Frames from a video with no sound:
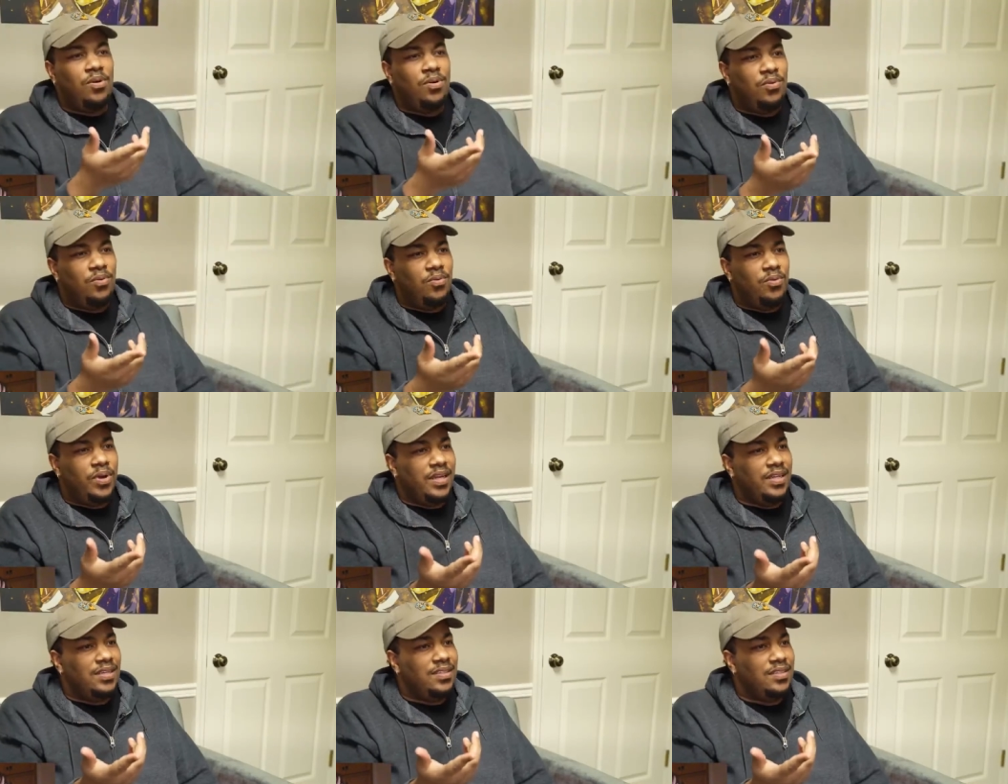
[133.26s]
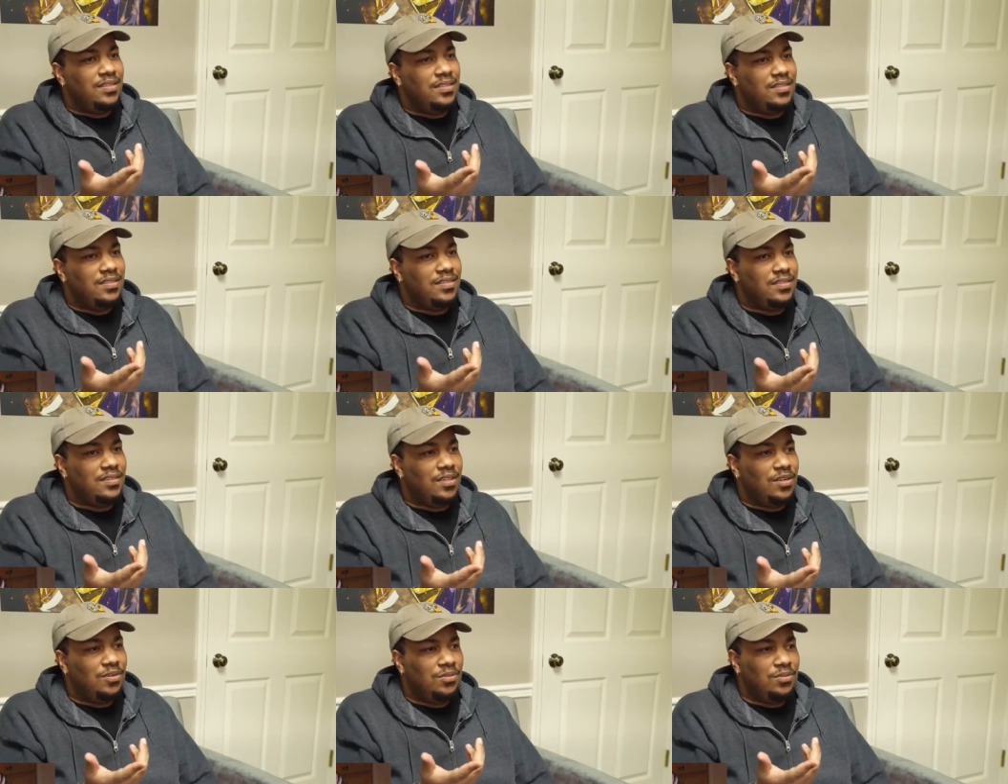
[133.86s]
So close.
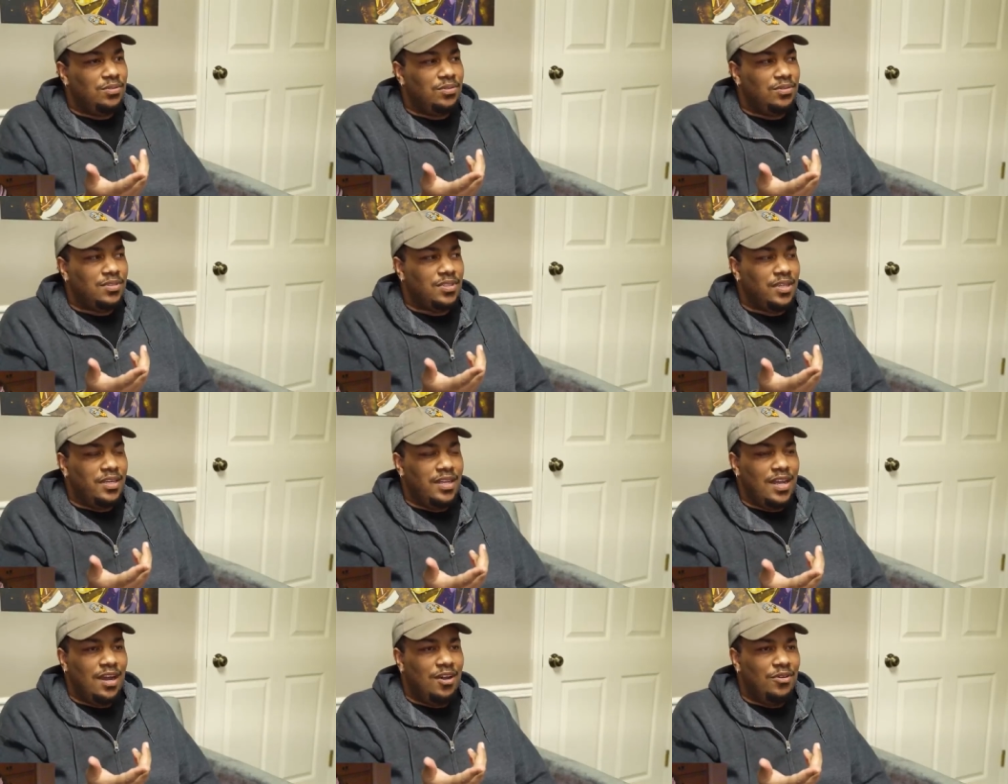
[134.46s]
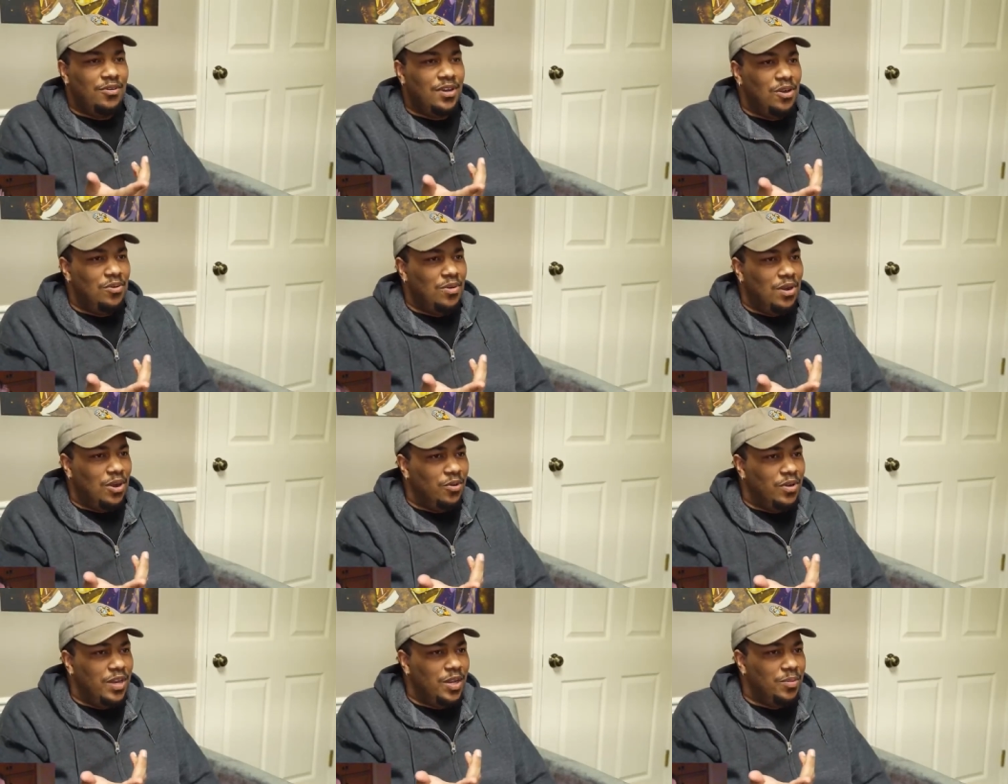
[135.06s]
So so y'all don't
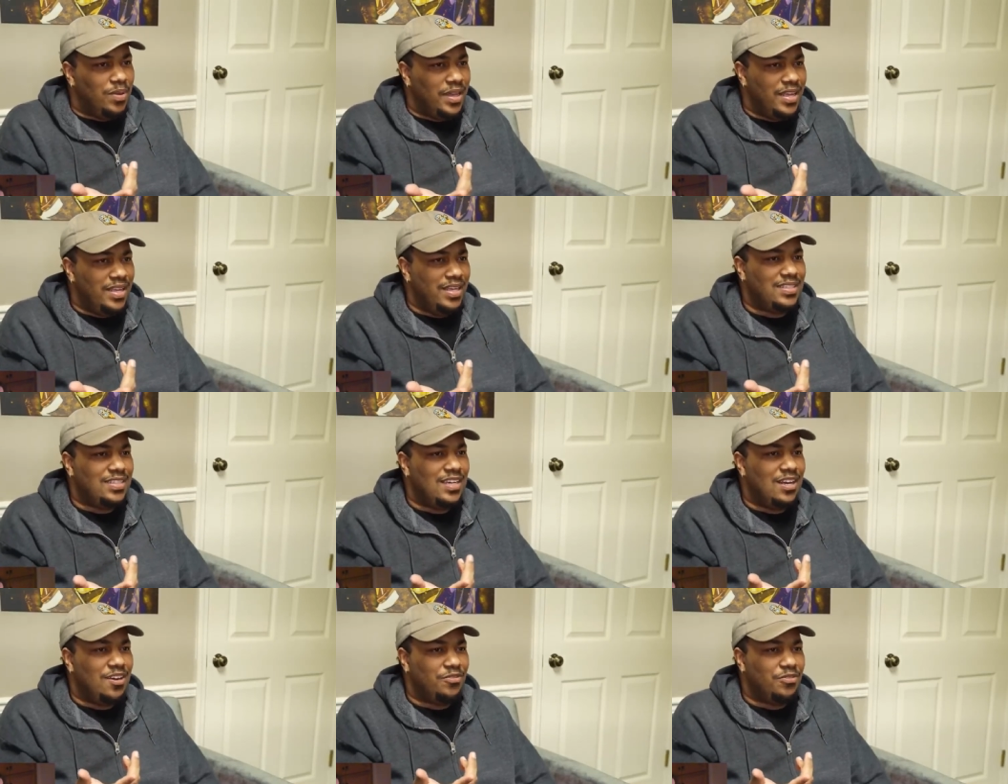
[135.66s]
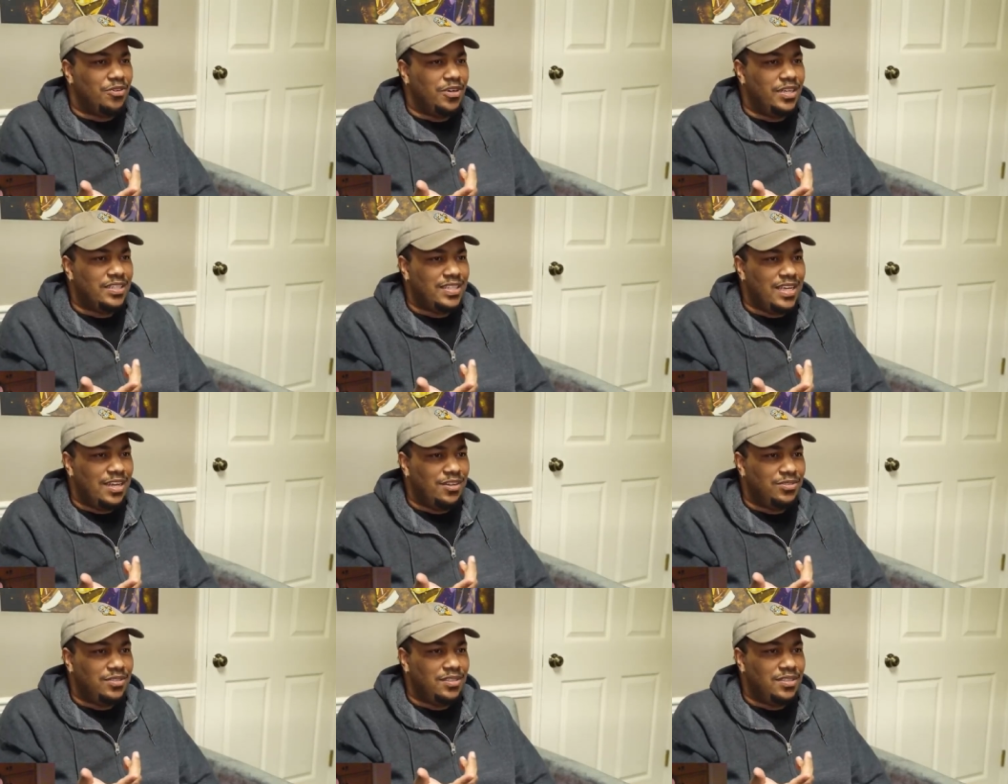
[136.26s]
only play at y'all friend's
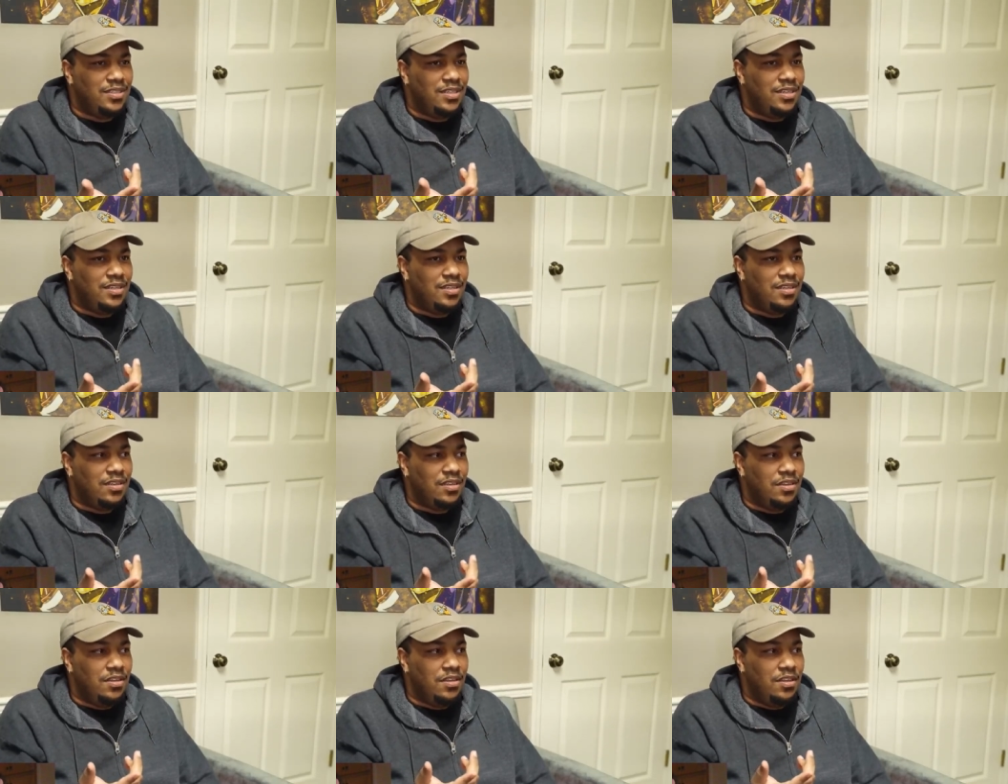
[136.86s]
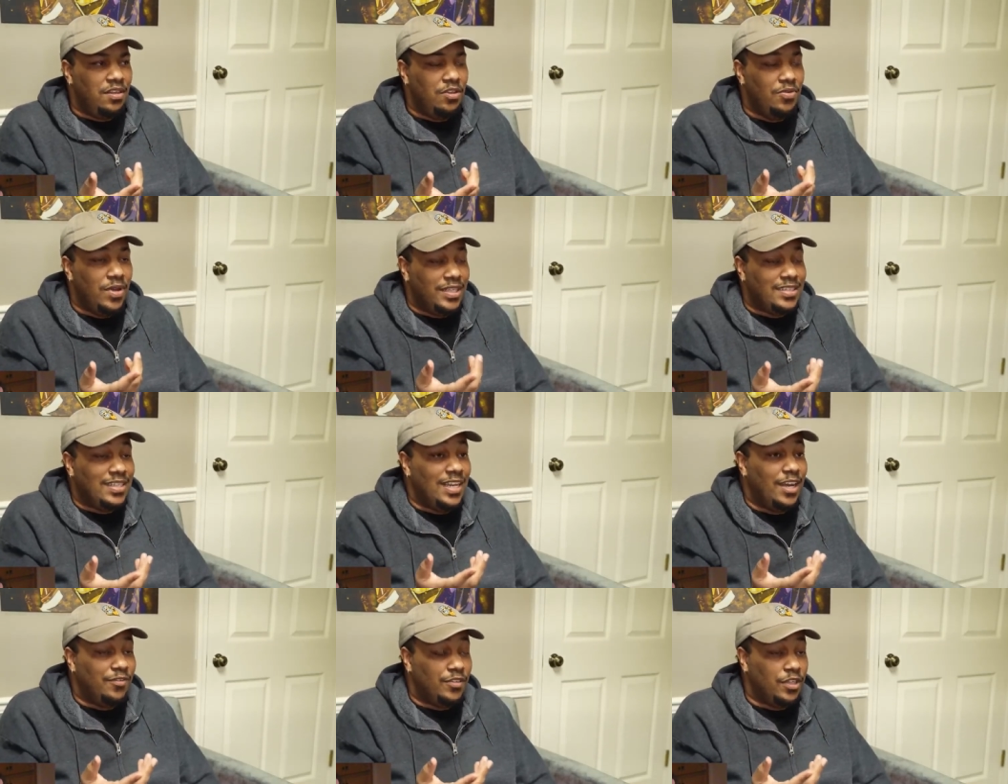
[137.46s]
house? You
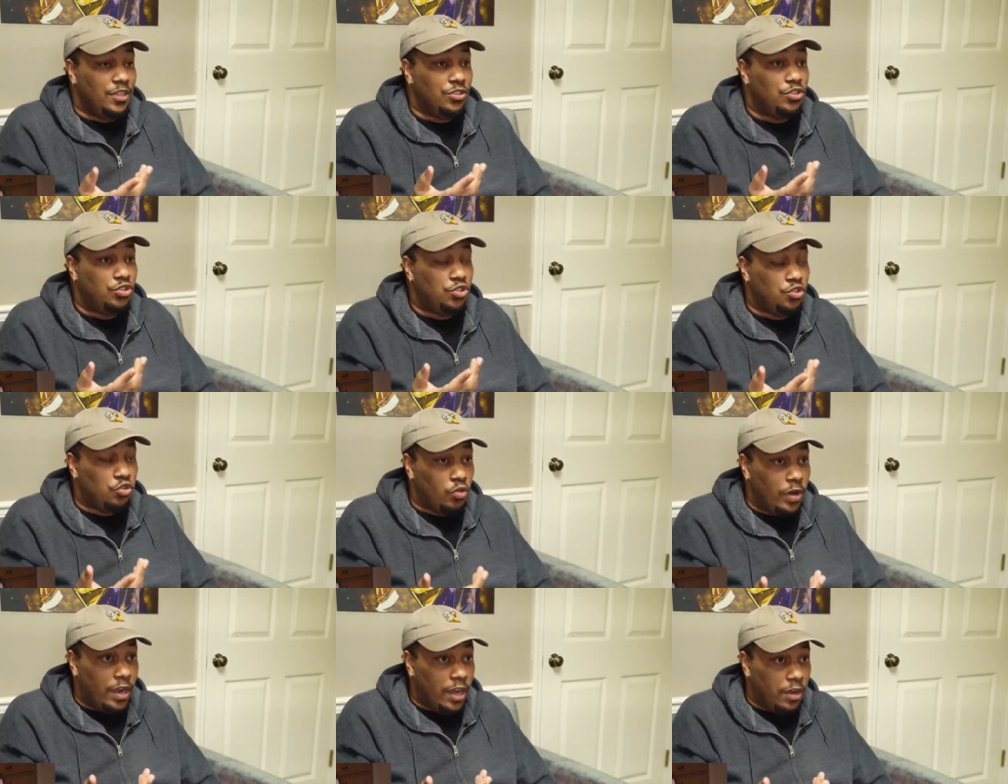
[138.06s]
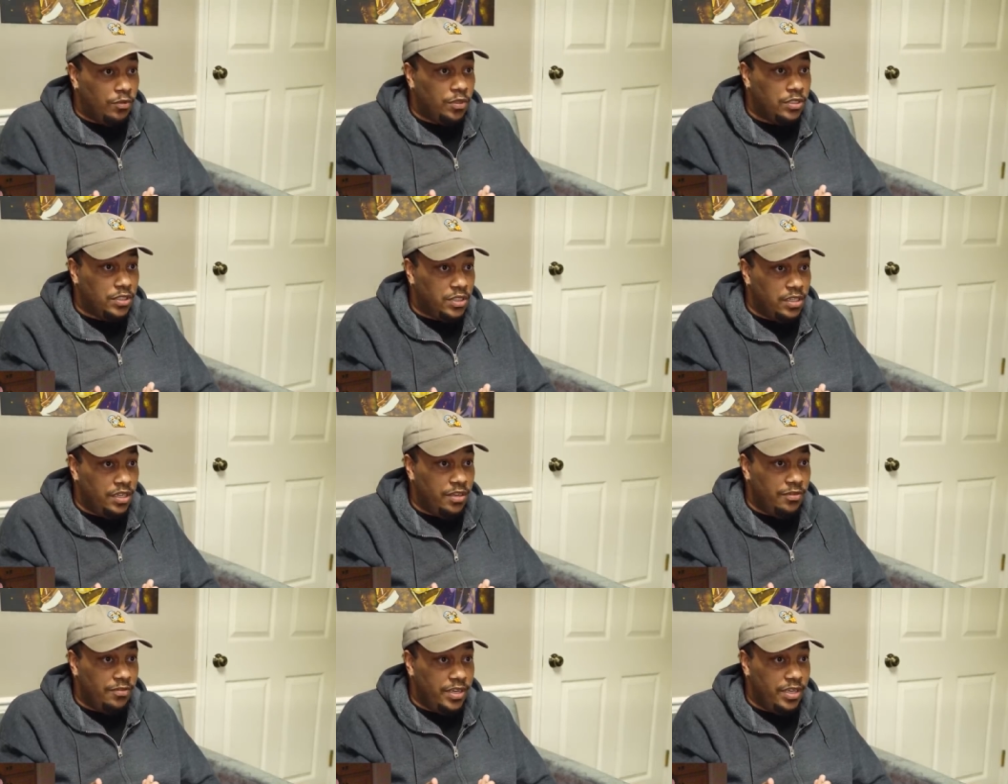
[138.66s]
actually have to travel
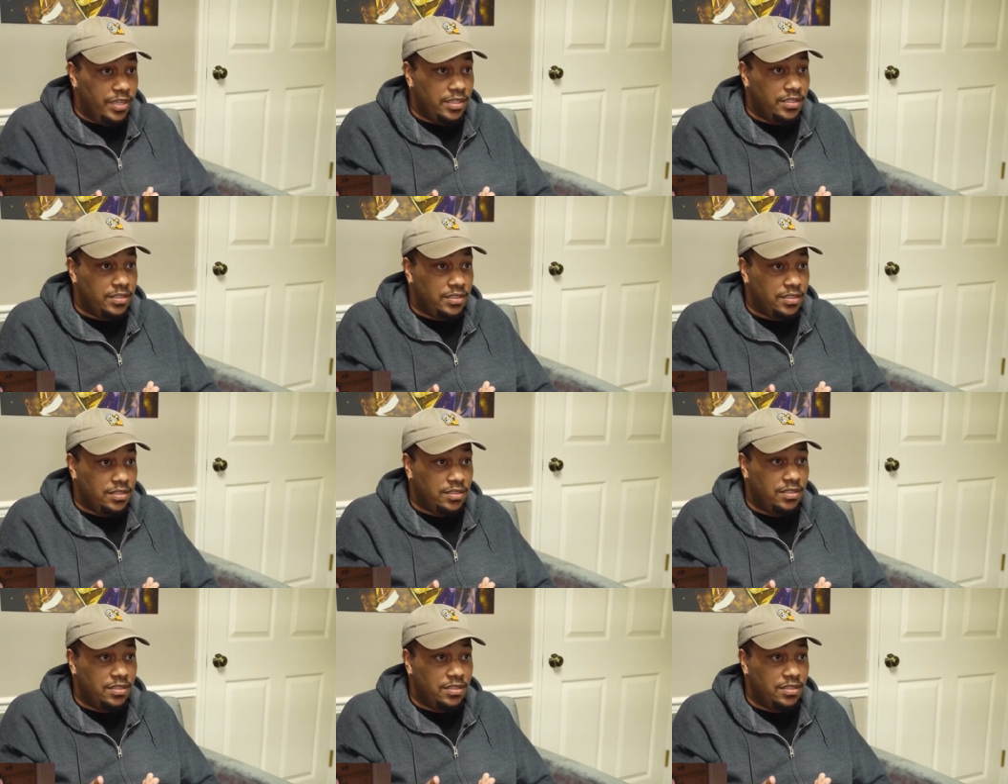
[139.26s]
to events.